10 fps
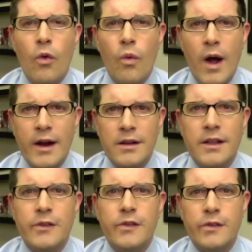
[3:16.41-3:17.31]

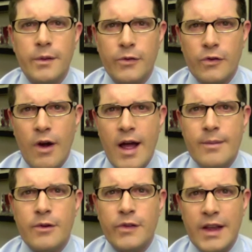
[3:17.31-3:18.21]
wireless
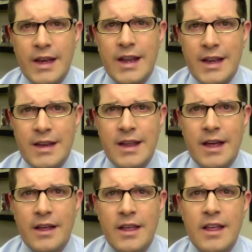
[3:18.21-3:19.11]
subscribers in
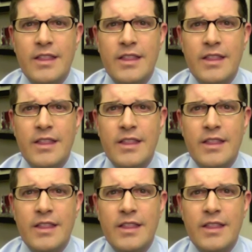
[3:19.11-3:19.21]
India